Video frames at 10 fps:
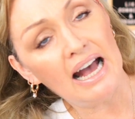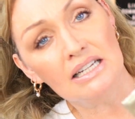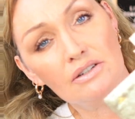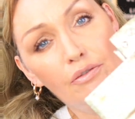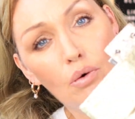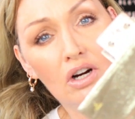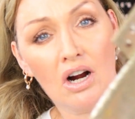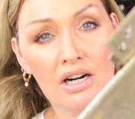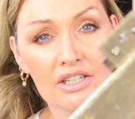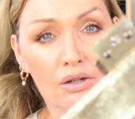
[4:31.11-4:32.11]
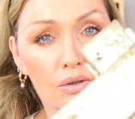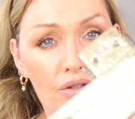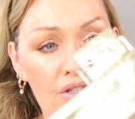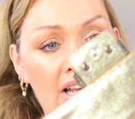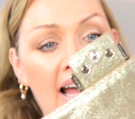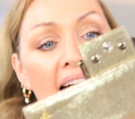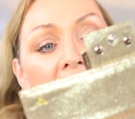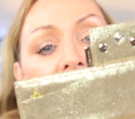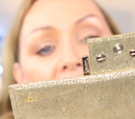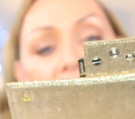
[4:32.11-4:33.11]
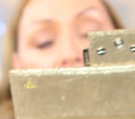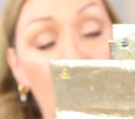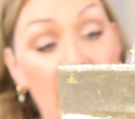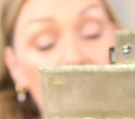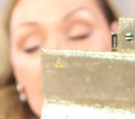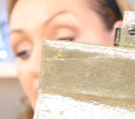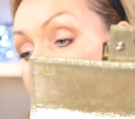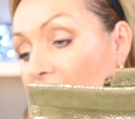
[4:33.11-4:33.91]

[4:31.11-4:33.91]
and 4 card holders, or 8.